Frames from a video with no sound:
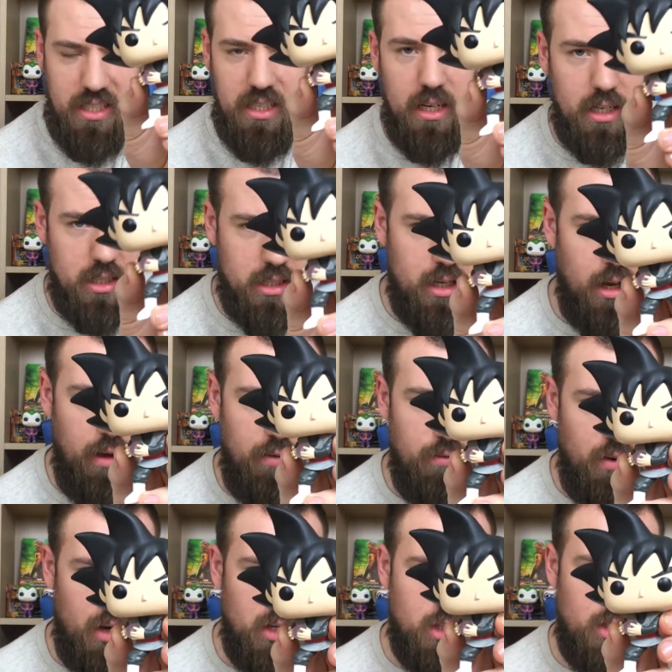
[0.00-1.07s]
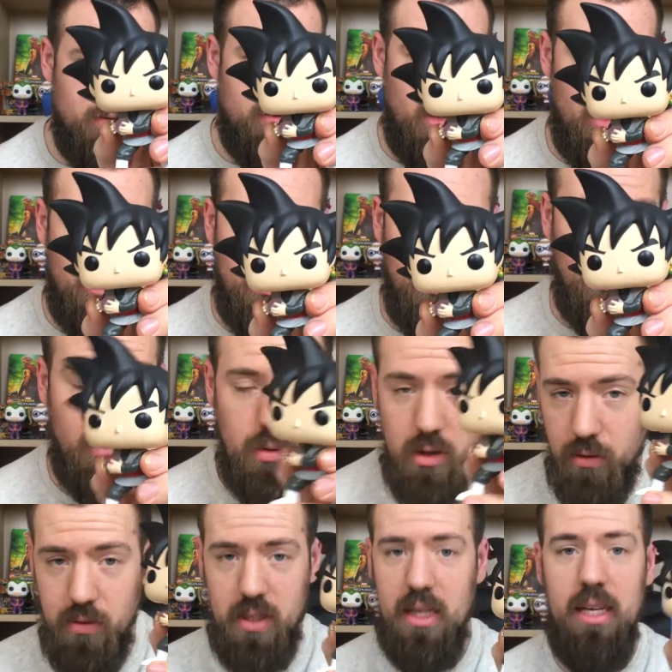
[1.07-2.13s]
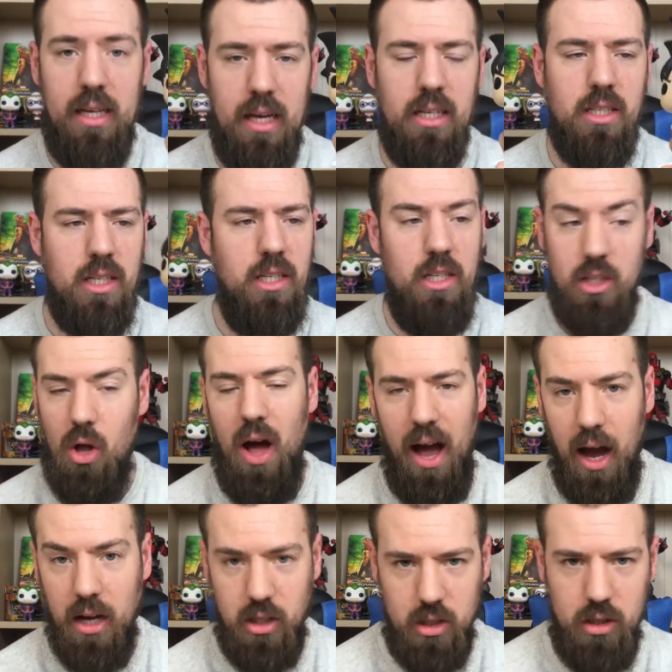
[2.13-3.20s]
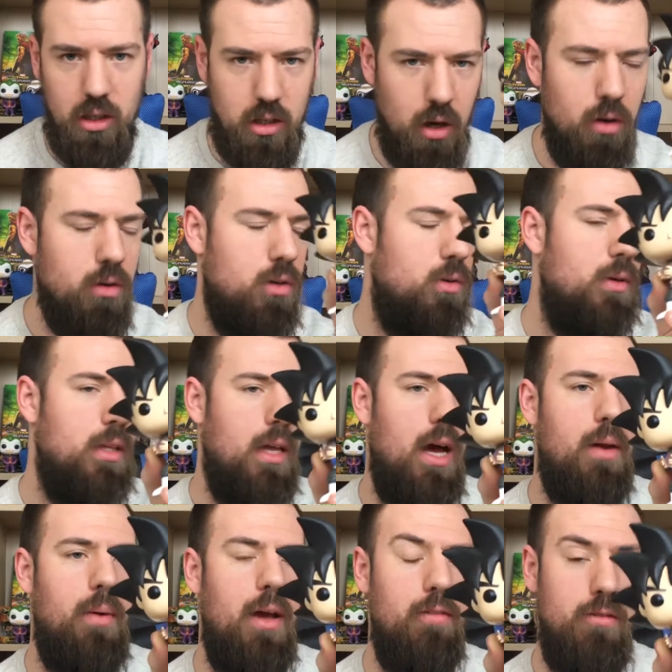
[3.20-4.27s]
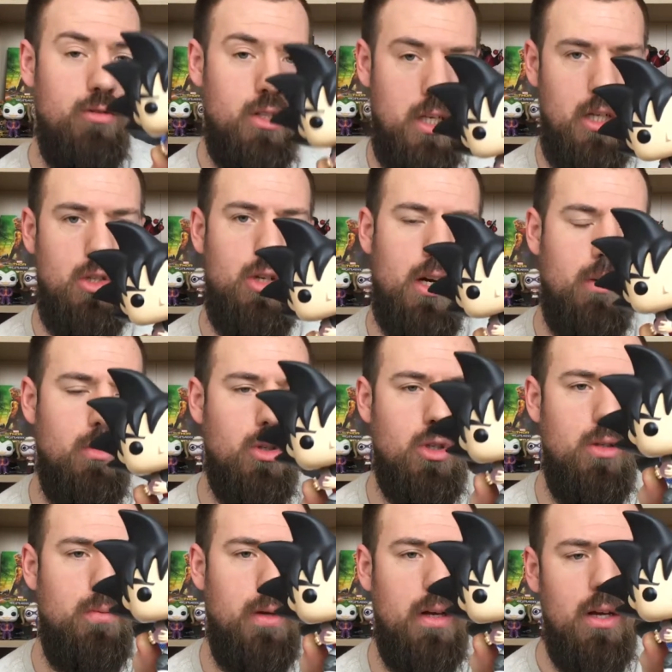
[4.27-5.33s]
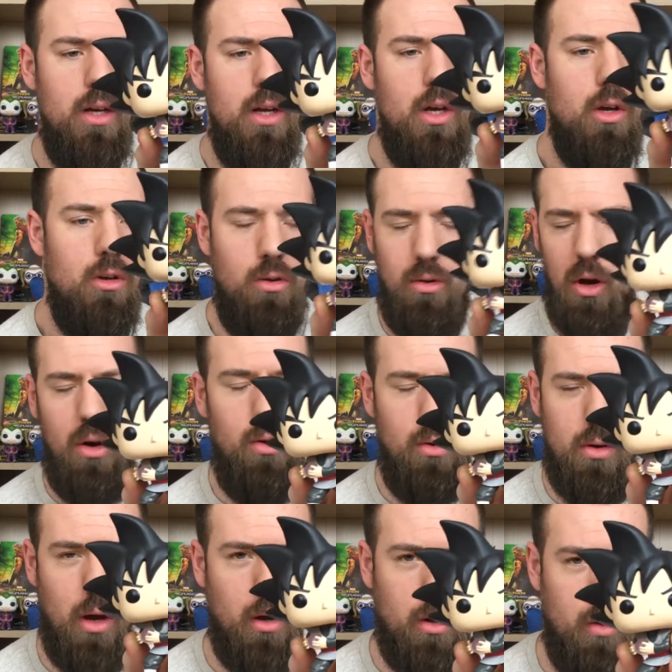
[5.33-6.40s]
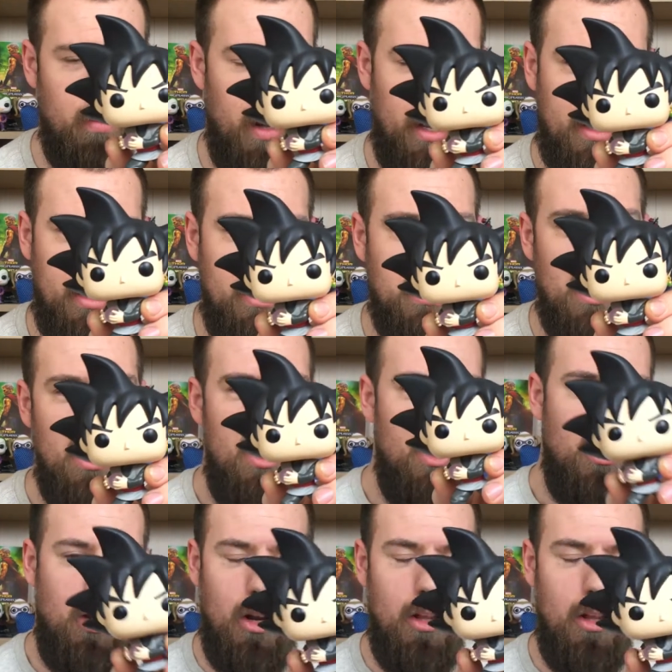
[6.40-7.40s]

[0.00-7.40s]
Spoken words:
sinister version of Goku, which obviously he is, because he's not actually Goku in the anime. If you've seen Dragon Ball Super, you know who Goku Black is.